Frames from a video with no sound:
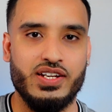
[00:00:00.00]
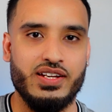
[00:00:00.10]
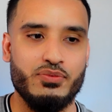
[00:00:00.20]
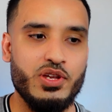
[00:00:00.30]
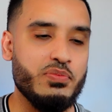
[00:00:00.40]

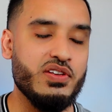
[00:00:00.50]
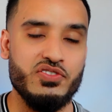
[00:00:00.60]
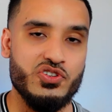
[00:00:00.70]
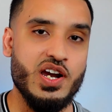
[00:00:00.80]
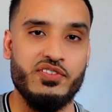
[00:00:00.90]
and maybe
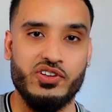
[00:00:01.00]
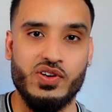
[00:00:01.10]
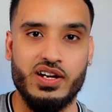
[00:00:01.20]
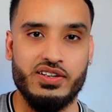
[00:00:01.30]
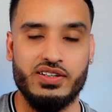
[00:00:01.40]
even driving
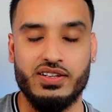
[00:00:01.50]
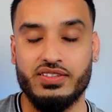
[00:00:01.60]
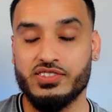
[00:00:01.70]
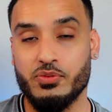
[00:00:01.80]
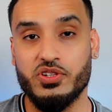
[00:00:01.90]
around
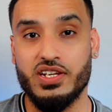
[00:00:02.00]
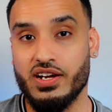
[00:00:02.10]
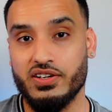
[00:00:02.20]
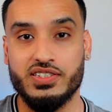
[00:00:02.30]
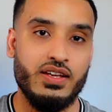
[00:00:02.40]
some of the
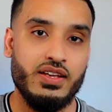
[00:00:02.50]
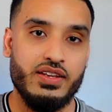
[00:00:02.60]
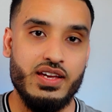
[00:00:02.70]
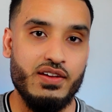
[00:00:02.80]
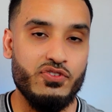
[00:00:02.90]
areas.
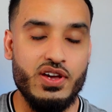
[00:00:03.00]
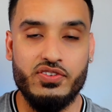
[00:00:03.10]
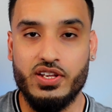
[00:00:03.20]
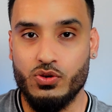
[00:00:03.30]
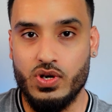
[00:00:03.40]
Yeah, if you have
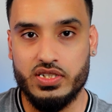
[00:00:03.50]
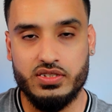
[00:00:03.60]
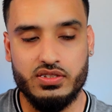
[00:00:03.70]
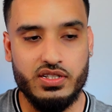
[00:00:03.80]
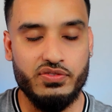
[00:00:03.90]
any
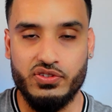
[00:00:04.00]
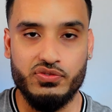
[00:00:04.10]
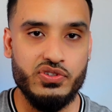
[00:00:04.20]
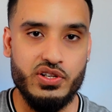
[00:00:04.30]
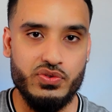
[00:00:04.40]
questions, like feel
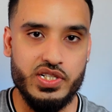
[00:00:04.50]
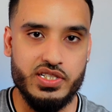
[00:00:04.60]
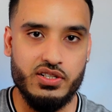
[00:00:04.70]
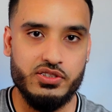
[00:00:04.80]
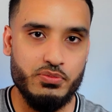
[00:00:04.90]
free to
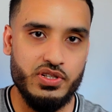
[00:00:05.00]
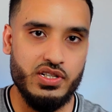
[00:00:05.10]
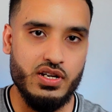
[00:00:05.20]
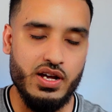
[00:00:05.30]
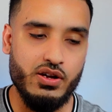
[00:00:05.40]
reach out to
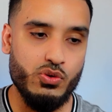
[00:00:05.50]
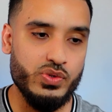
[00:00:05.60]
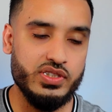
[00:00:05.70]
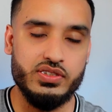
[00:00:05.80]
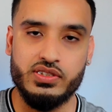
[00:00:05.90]
me. I
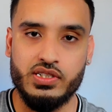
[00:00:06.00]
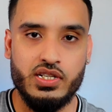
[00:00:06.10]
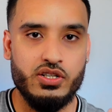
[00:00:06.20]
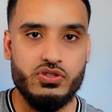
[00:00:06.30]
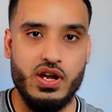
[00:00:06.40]
always
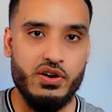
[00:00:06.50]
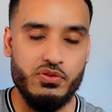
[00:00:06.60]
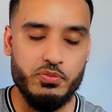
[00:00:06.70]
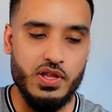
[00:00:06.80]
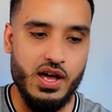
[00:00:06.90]
try to
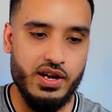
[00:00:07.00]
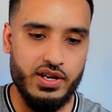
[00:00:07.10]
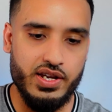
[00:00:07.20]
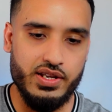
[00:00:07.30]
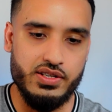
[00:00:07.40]
reply,
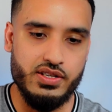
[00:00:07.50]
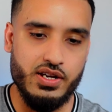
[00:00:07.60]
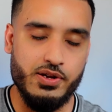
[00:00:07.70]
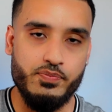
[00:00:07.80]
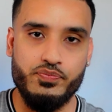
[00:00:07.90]
and
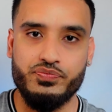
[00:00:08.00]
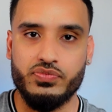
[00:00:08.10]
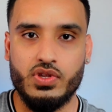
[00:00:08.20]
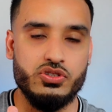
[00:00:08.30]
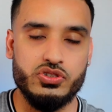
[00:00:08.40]

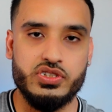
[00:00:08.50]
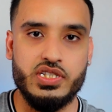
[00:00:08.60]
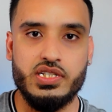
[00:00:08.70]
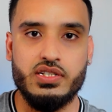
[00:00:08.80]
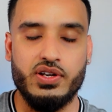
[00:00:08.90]
you'll
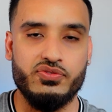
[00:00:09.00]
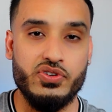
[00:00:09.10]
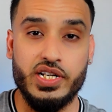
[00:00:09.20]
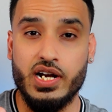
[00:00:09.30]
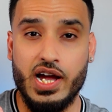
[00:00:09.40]
see a
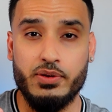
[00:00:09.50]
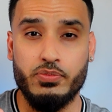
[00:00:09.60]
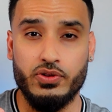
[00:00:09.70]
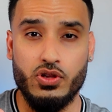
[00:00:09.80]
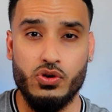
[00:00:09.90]
free guide
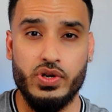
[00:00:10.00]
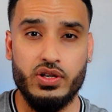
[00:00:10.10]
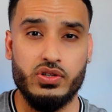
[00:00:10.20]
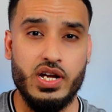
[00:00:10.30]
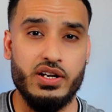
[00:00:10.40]
below.
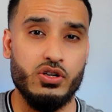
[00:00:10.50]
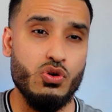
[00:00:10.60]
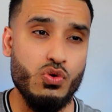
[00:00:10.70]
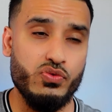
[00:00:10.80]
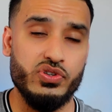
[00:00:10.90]
It'll kind of
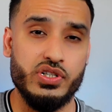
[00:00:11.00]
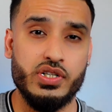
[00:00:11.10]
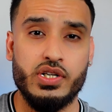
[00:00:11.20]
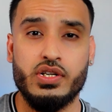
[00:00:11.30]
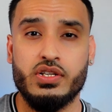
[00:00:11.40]
go
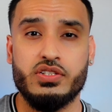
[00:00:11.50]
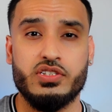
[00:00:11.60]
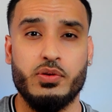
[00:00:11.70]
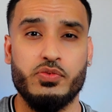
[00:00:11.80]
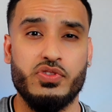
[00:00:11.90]
over
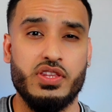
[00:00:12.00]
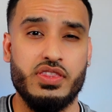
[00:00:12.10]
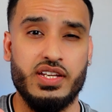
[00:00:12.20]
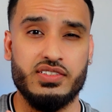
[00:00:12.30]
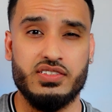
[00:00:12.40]
some of the
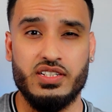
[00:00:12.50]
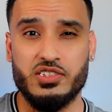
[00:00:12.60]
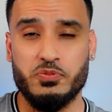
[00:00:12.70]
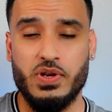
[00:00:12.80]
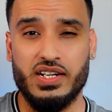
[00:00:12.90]
things to
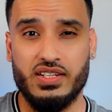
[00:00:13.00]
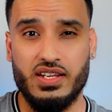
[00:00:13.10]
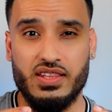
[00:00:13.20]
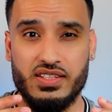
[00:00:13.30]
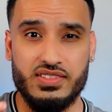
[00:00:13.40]

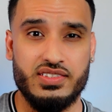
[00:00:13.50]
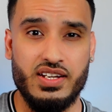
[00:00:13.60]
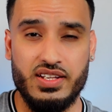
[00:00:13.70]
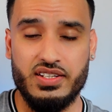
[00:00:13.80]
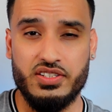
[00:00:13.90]
expect in the
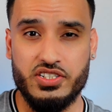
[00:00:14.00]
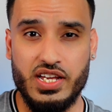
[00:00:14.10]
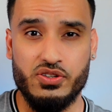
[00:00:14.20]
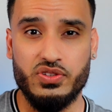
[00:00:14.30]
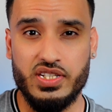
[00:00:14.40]
city
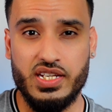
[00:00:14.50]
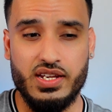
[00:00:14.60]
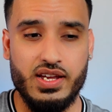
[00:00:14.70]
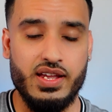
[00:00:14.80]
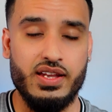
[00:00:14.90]
generally,
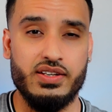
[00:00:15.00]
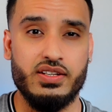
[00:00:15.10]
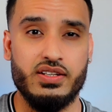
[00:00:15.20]
and